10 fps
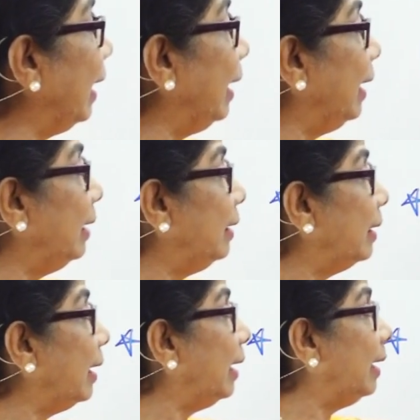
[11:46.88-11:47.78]
8,
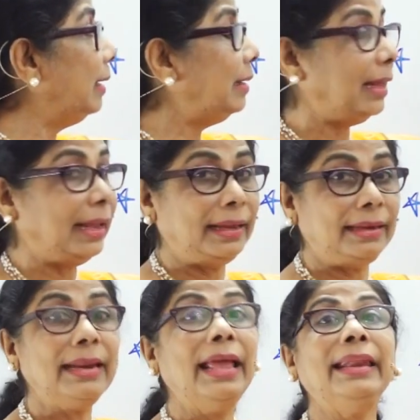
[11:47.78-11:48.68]
8,
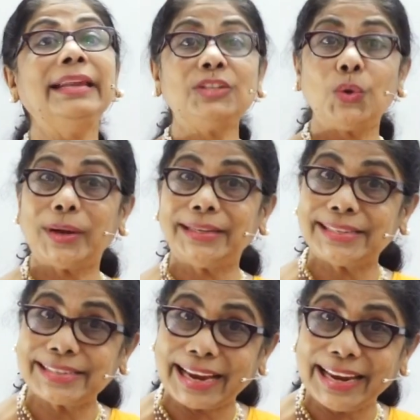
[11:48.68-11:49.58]
8. Let's look at the
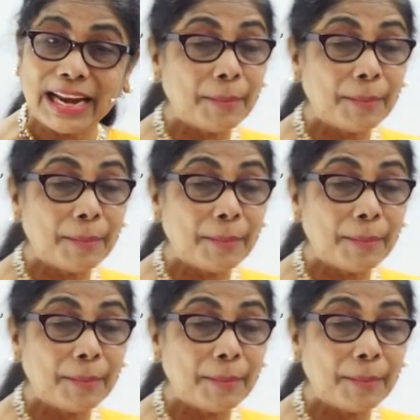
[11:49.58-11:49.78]
second